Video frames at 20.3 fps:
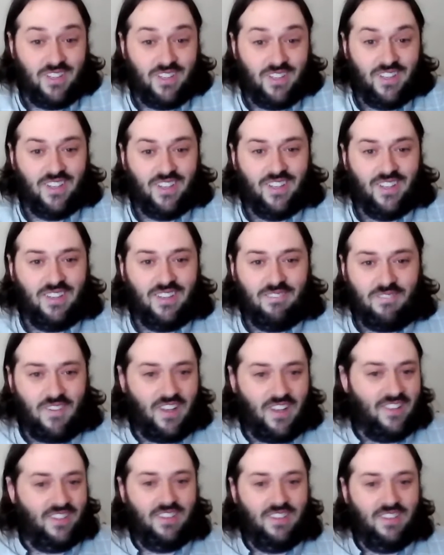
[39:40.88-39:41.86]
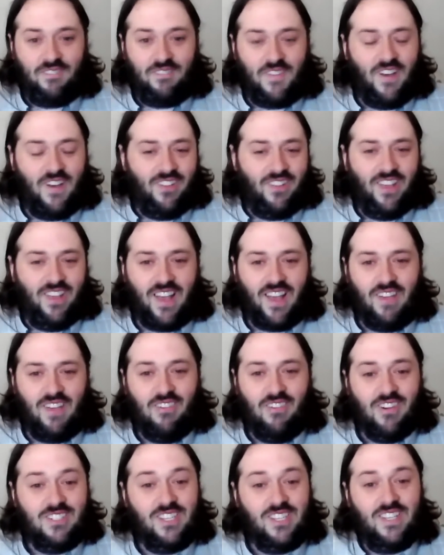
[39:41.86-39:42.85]
I finally felt like I
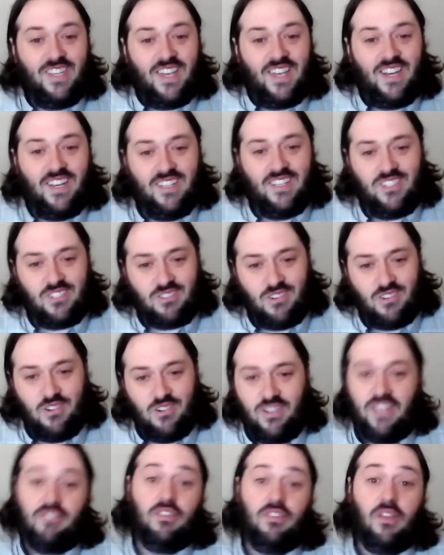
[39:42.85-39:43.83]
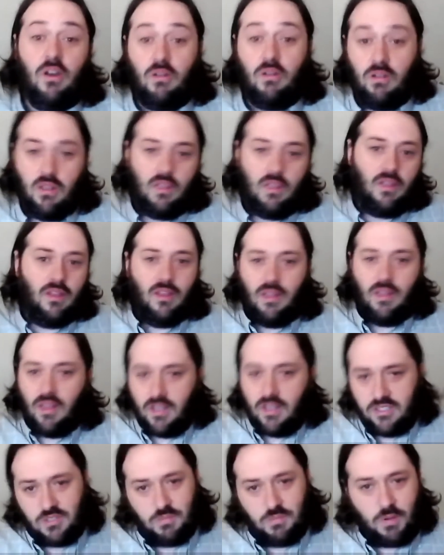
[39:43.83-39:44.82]
wasn't getting screwed, even though I
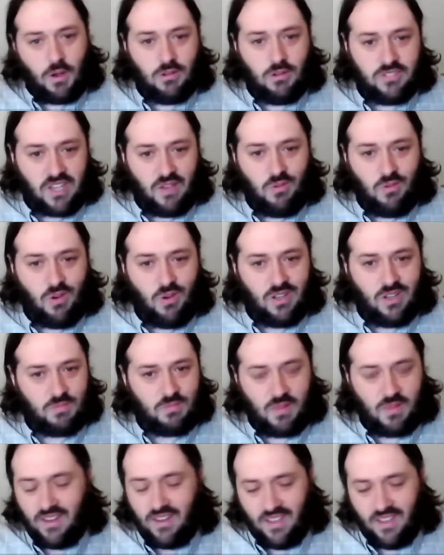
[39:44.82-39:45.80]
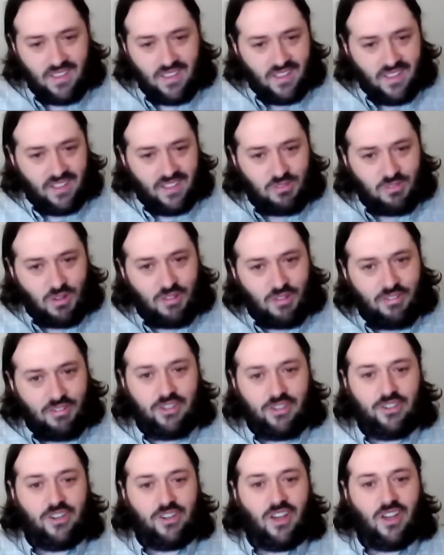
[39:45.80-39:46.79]
suppose I was, but
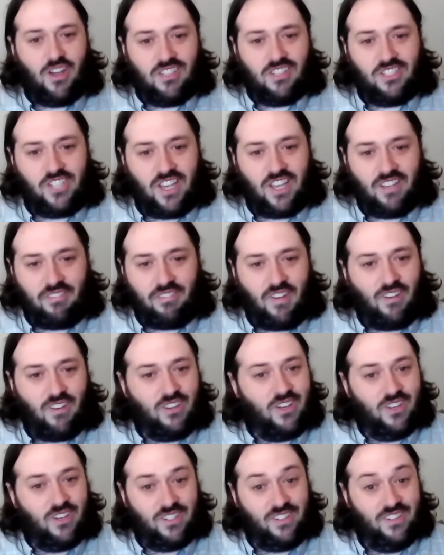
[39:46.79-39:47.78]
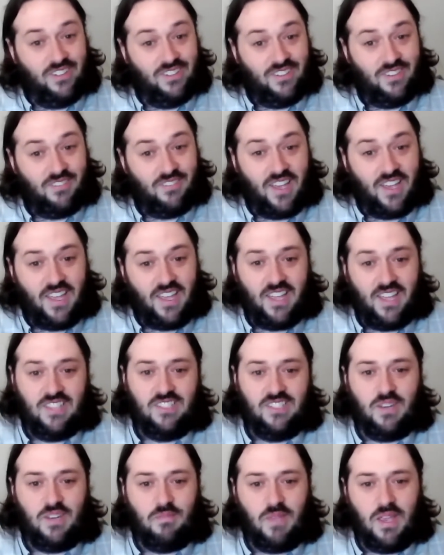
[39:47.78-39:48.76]
$1,200 check felt good in my hands. And
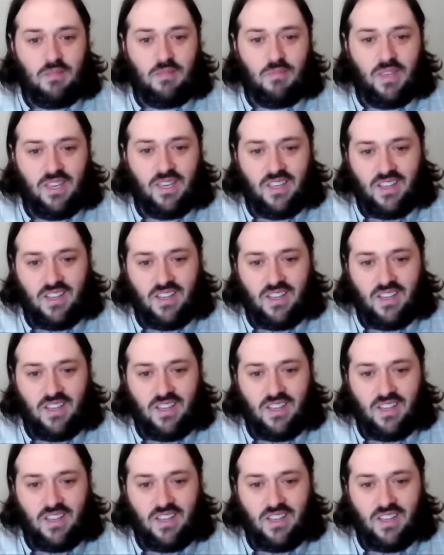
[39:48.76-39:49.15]
it made me,